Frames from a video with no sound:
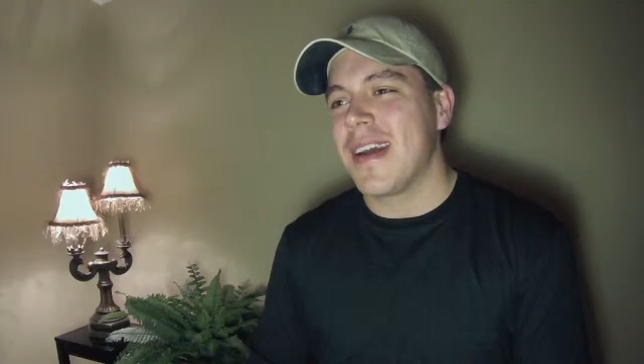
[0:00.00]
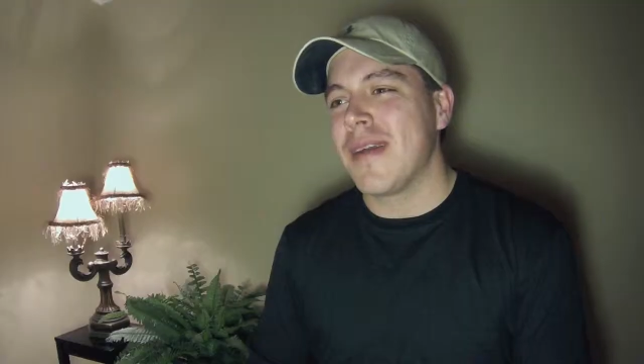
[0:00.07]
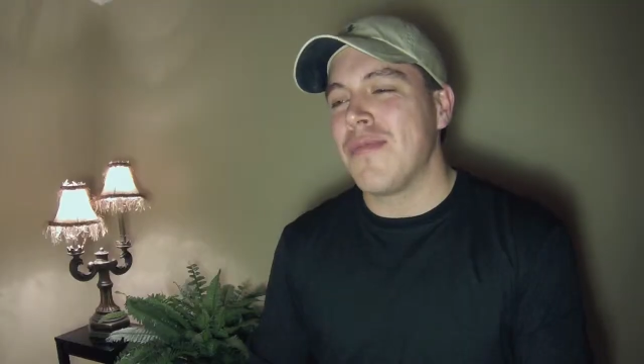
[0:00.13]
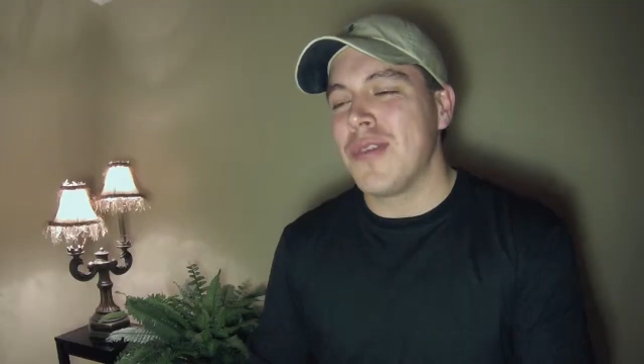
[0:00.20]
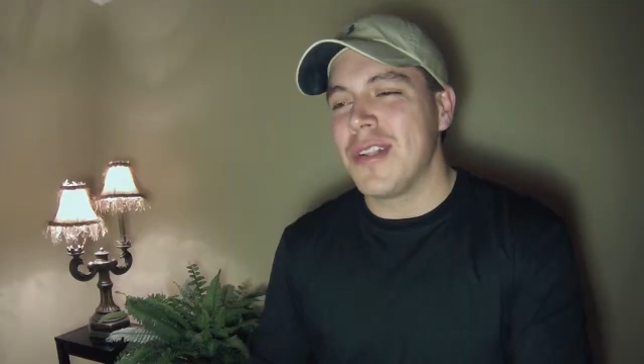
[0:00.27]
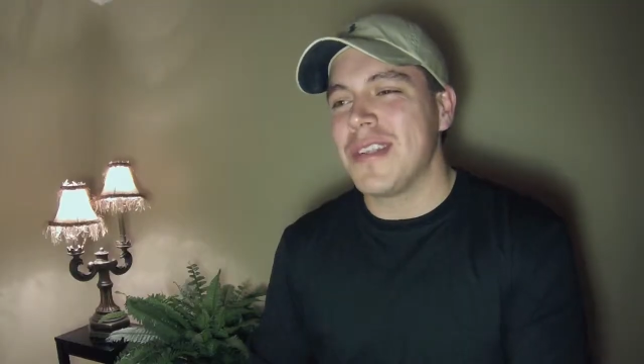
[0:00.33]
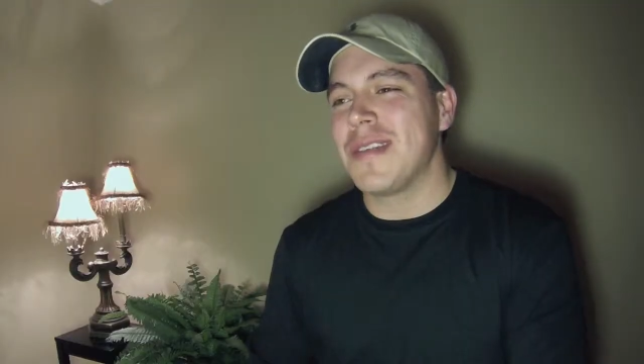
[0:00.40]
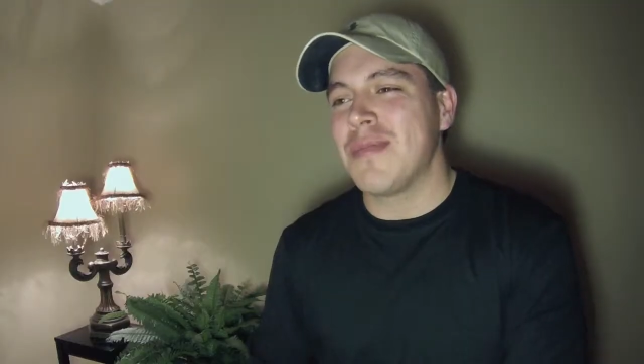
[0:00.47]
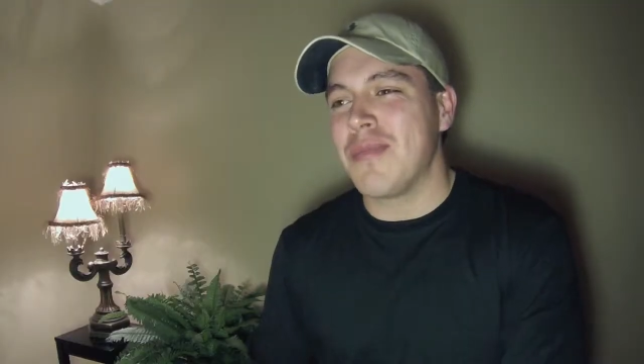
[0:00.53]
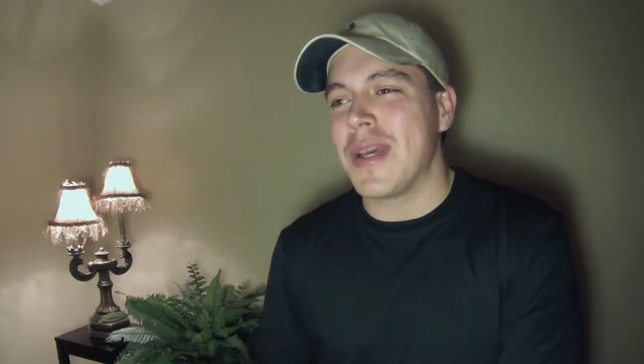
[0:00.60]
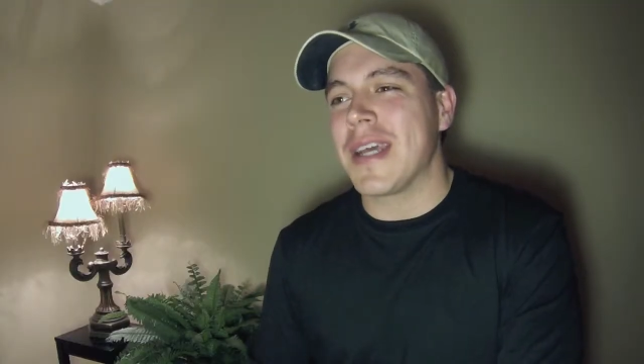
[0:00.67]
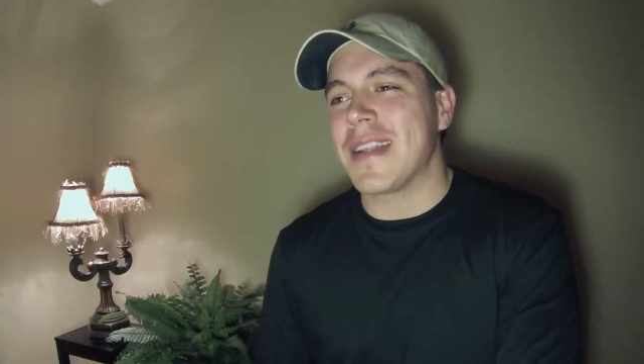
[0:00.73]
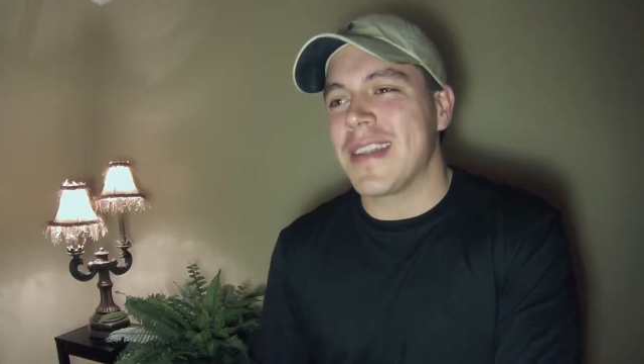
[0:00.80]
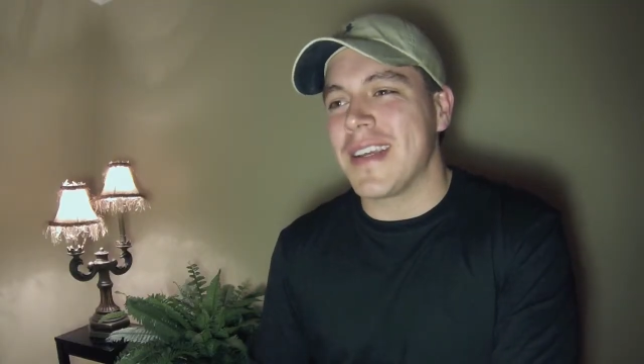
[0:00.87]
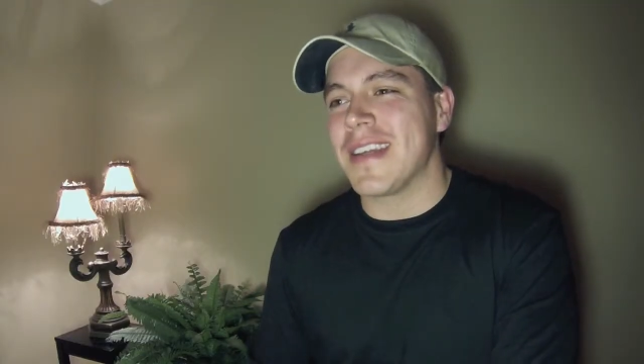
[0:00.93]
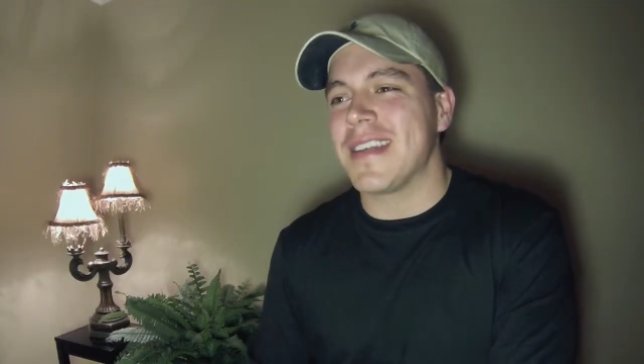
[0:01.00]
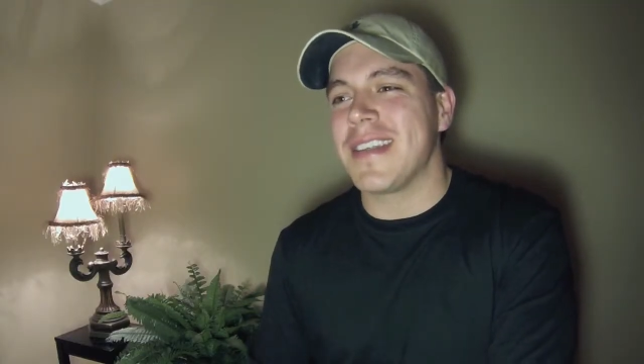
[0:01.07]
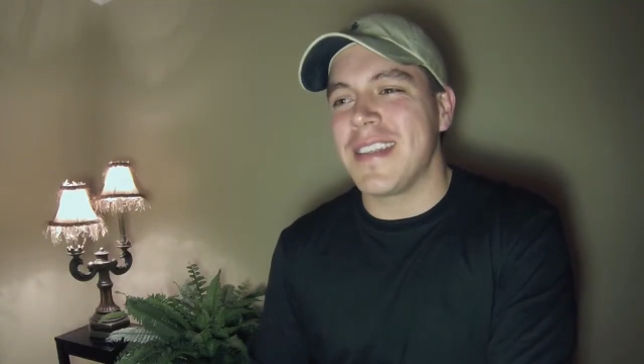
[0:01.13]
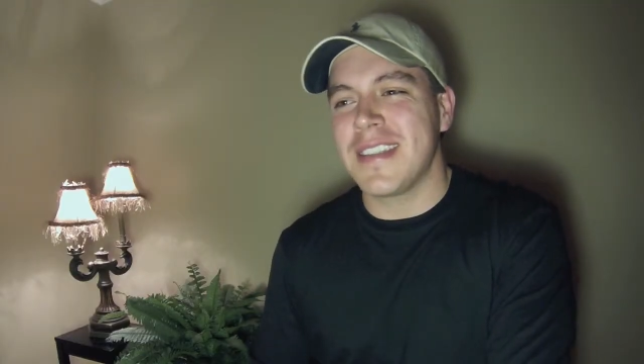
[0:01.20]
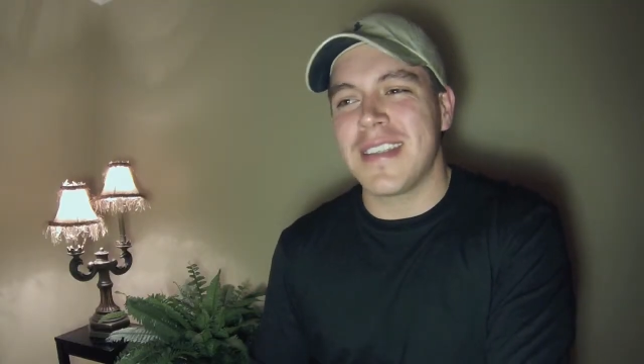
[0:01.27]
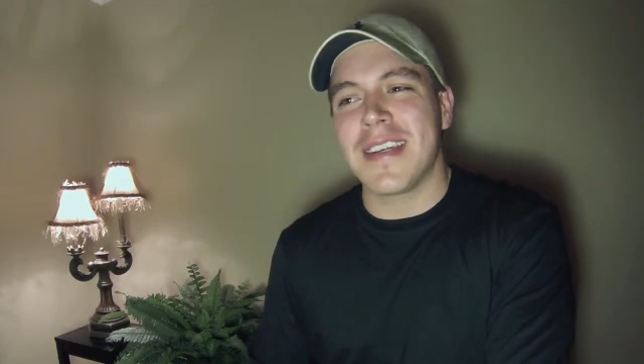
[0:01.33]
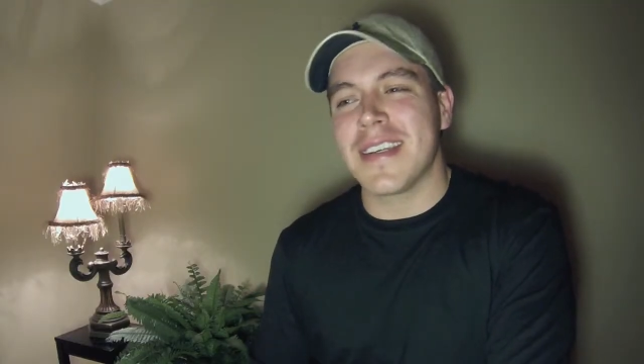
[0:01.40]
I'm willing to bet that
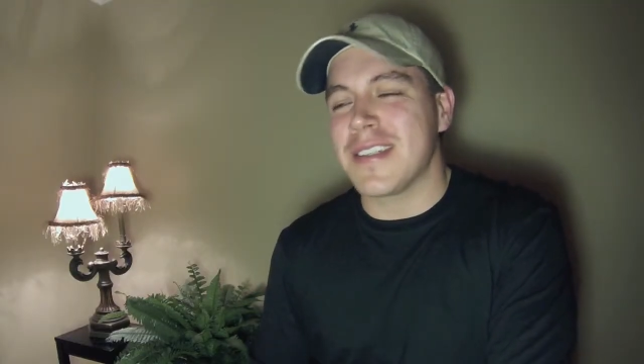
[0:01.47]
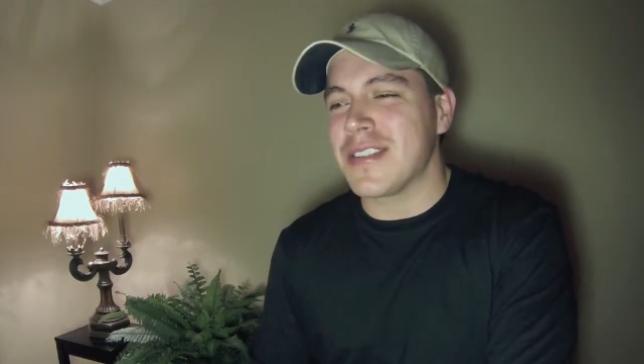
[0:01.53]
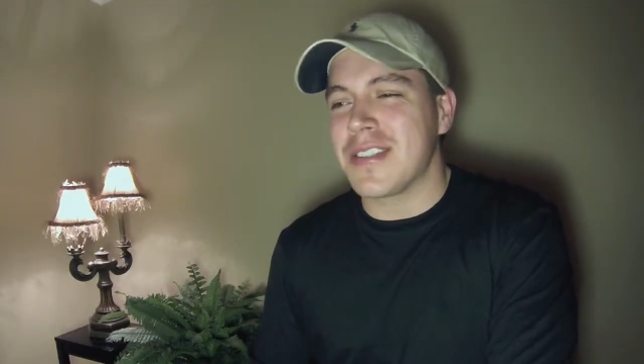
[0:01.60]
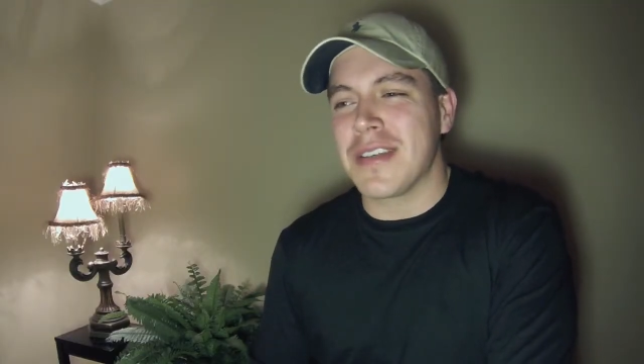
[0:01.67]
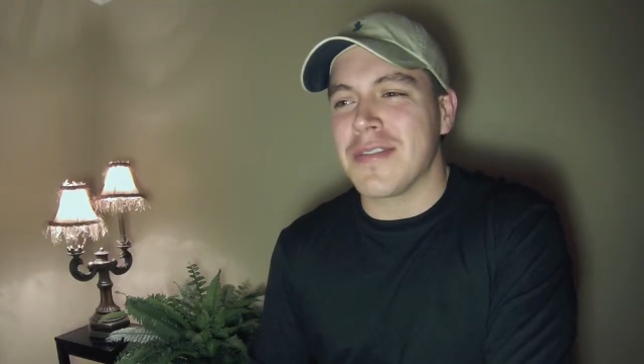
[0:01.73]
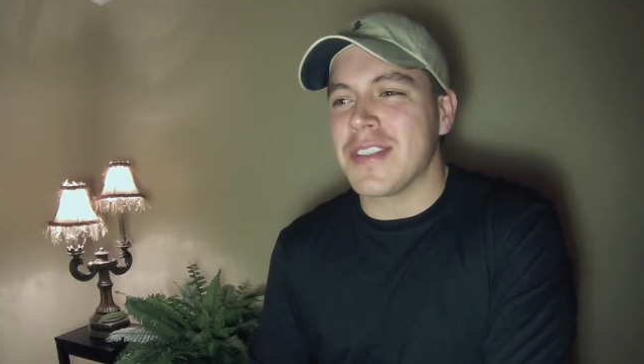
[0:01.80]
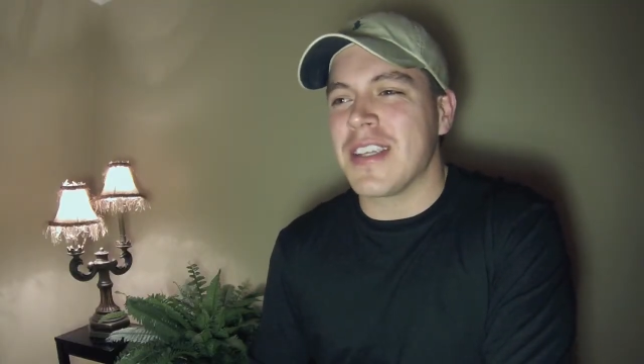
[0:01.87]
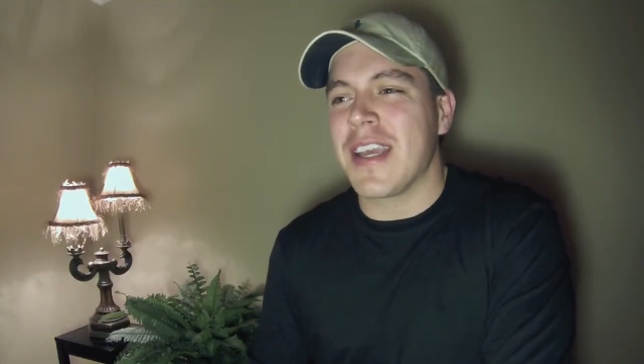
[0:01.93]
he's not going to shove his